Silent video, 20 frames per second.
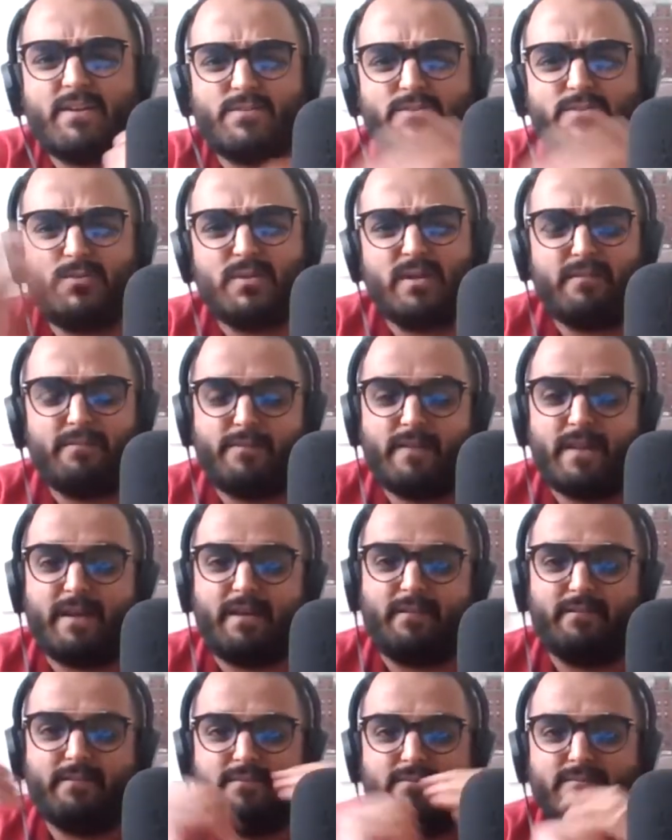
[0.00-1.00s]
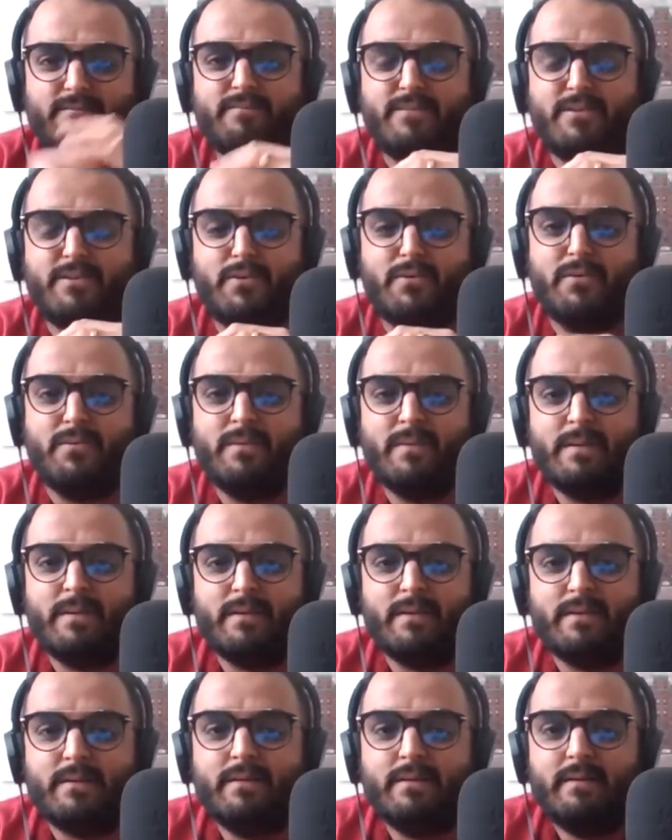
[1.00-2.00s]
Because you can't fly, you know.
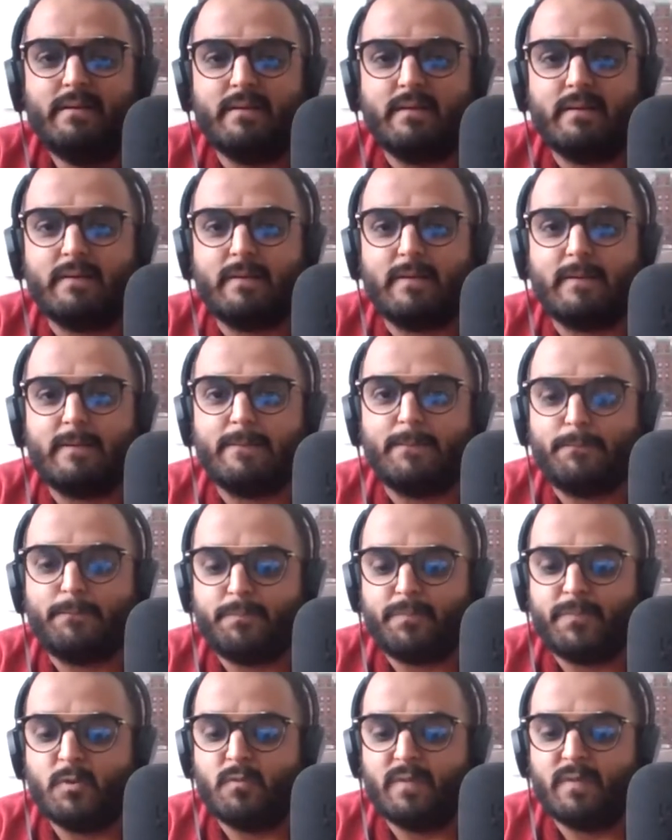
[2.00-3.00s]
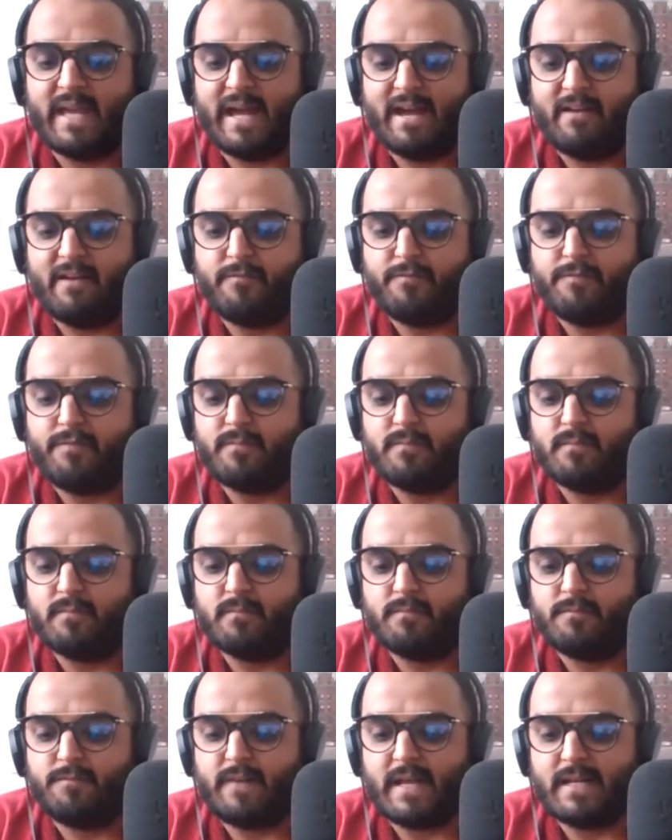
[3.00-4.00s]
Um, though we have
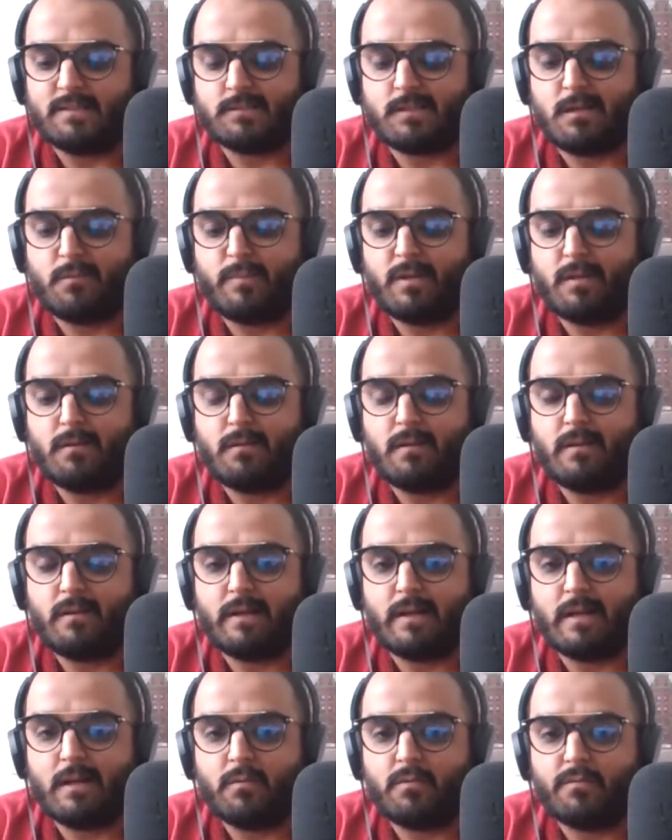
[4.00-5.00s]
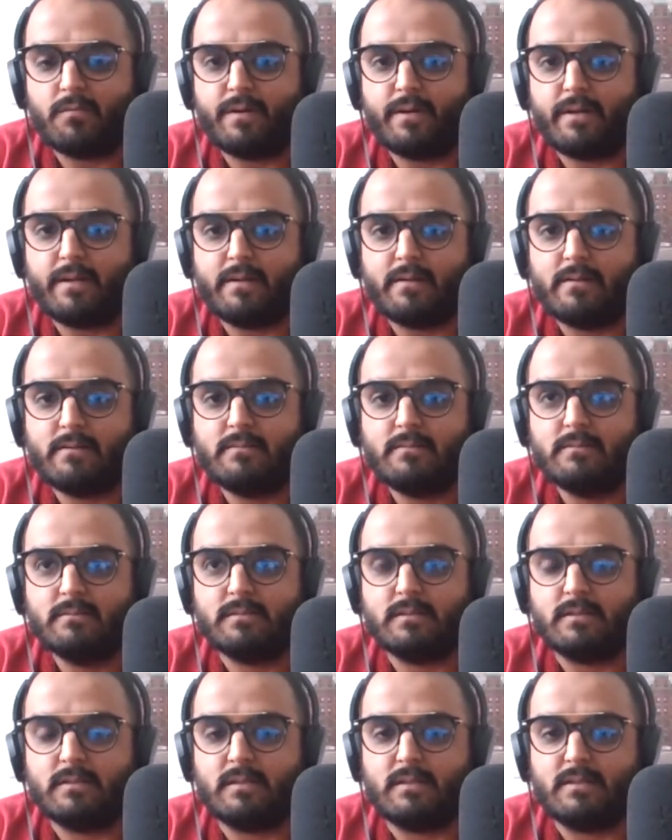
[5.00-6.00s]
flights coming in and out of India,
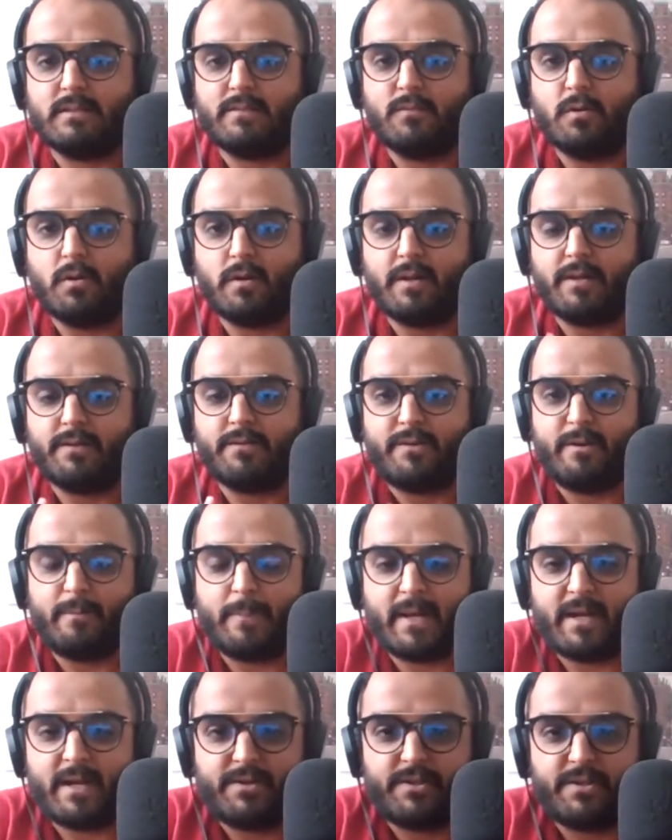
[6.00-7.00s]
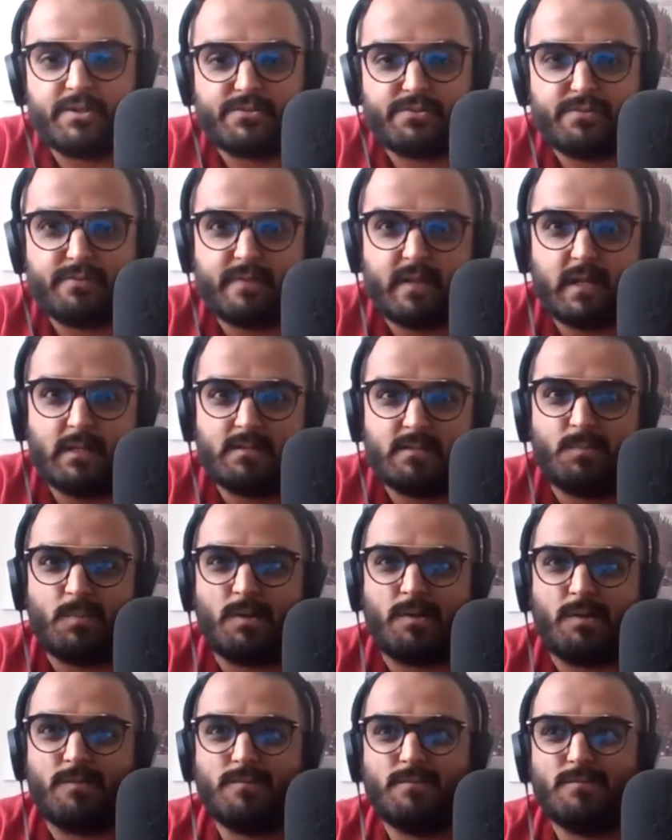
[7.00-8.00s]
uh, they've got like repatriation flights,
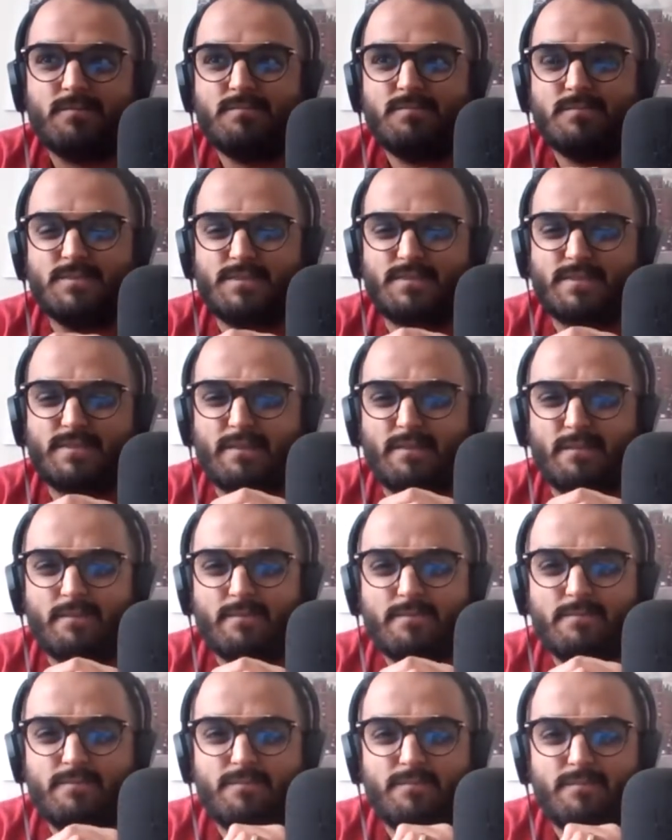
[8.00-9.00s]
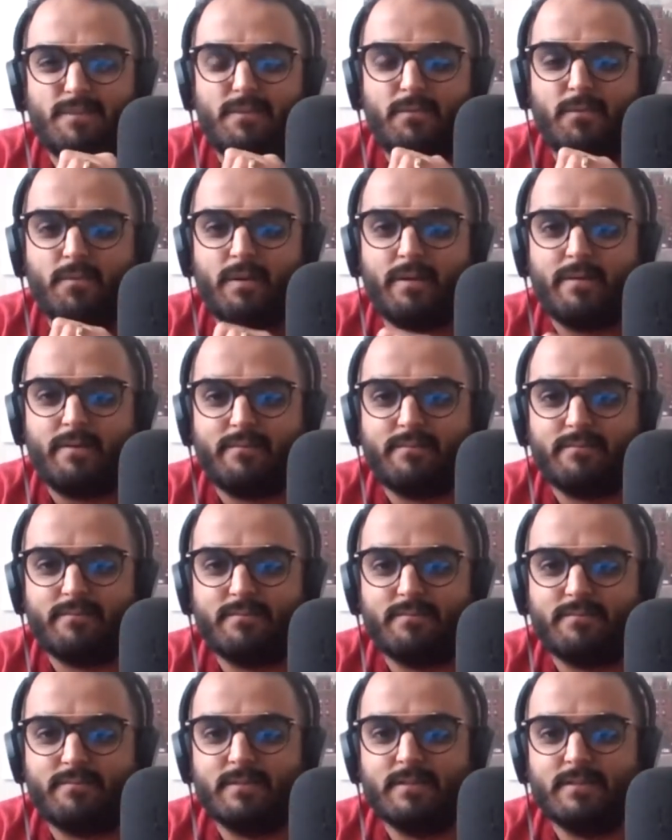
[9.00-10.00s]
but still, you know, and
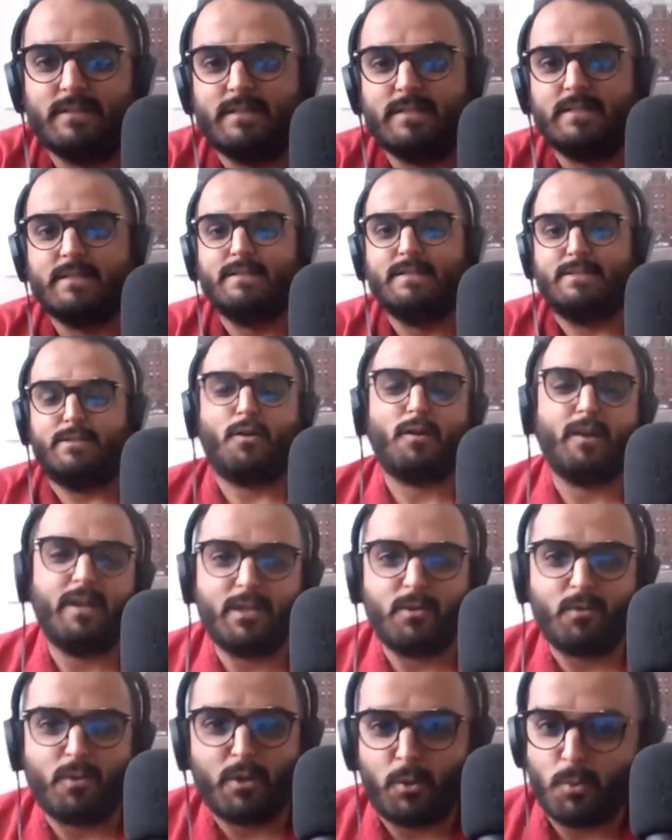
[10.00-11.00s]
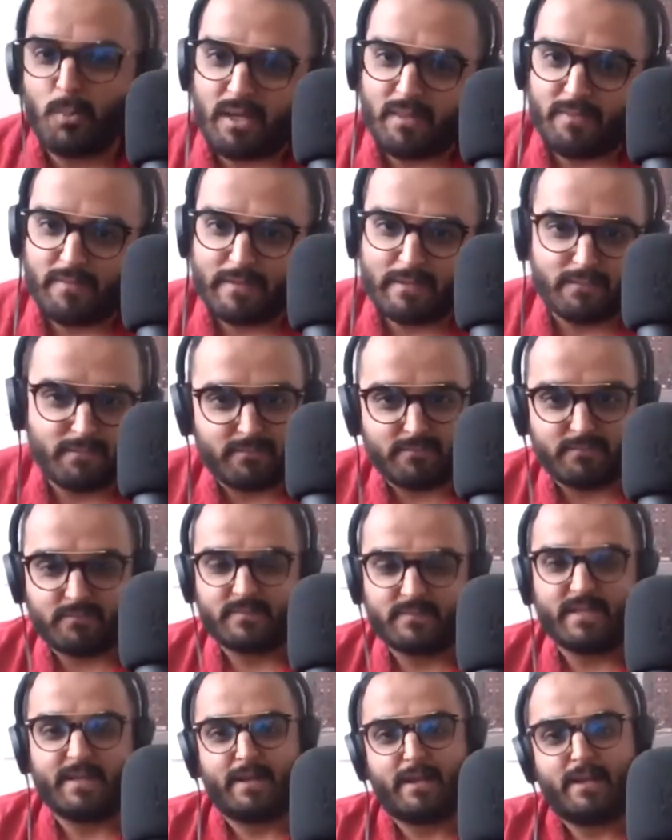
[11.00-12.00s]
not like you can do anything
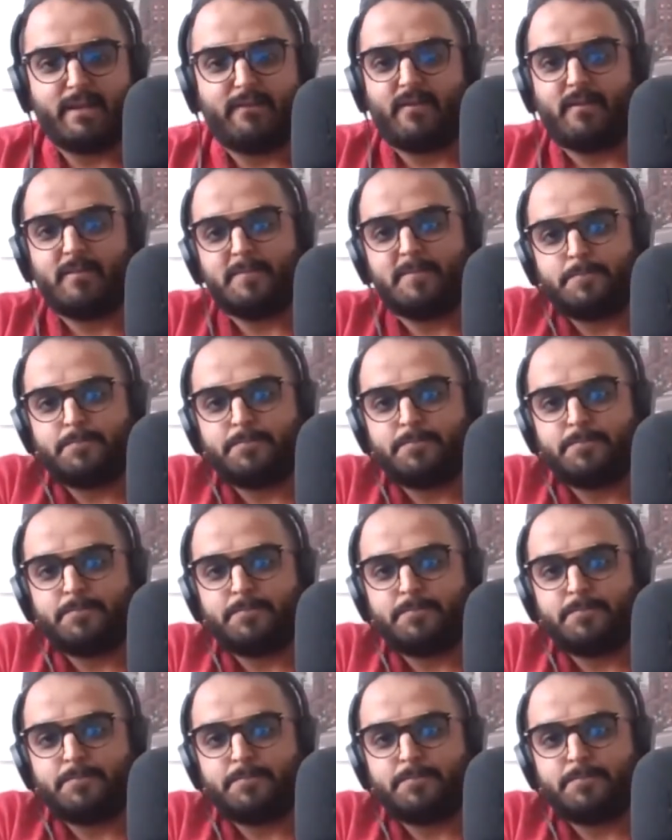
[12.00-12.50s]
there anyway.